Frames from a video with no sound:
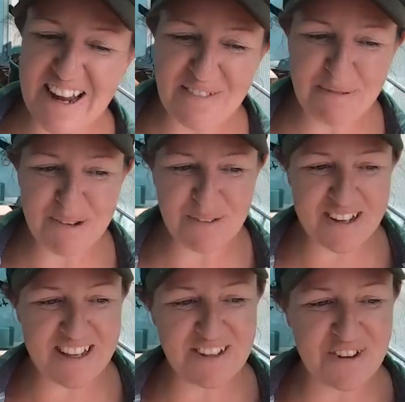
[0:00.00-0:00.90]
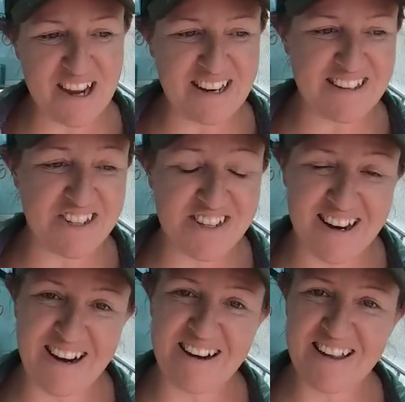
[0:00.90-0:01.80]
I've been really trying to
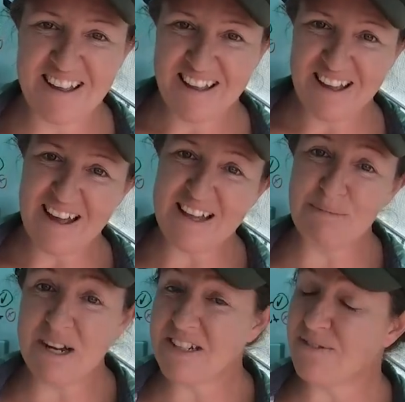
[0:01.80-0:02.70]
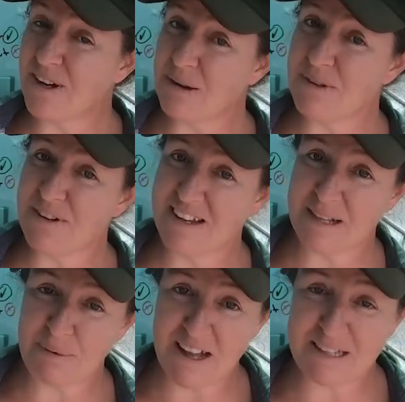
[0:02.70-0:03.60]
share as much of what I'm doing
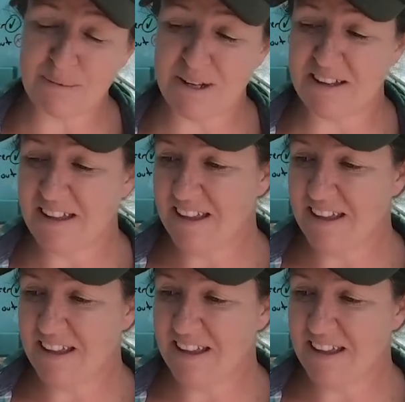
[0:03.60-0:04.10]
as possible.